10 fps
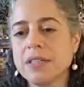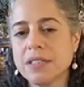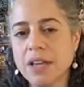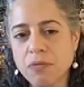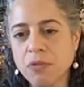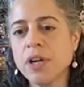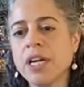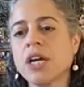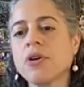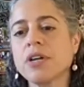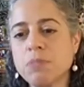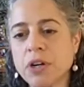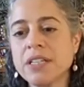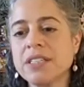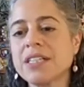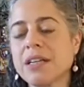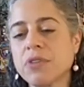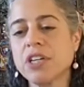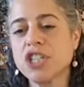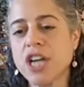suffering or experiencing
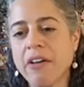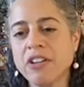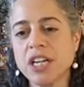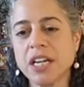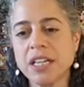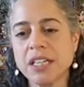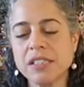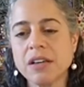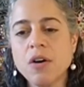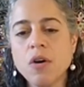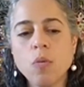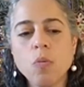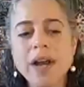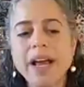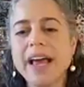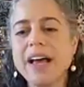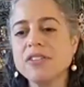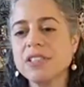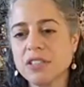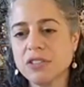something challenging is what
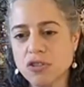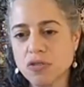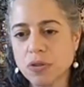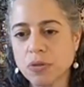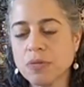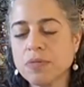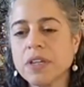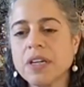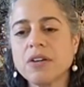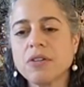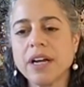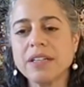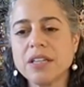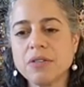else is true, right?